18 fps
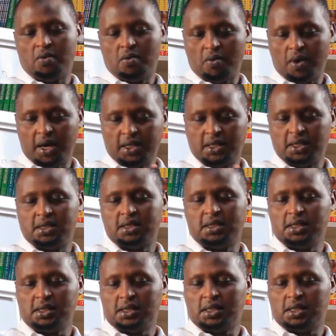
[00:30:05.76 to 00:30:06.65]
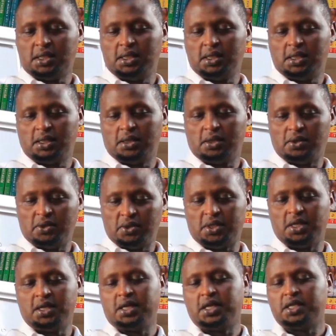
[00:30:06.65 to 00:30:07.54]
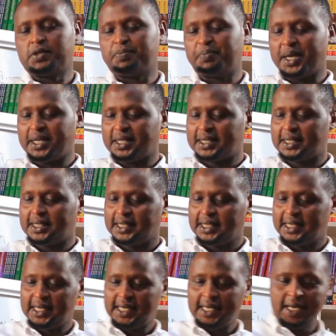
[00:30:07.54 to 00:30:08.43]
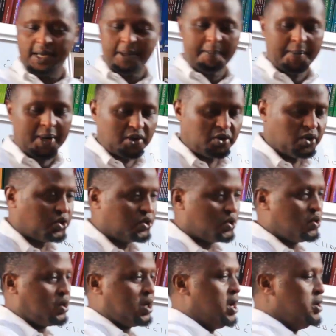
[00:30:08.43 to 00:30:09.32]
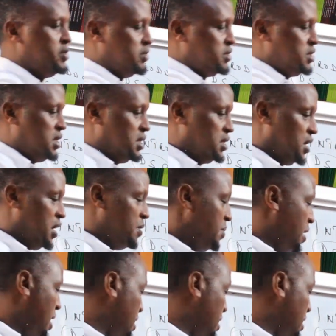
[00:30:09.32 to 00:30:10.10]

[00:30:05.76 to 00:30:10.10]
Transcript: what is it using the space, but also you can use the time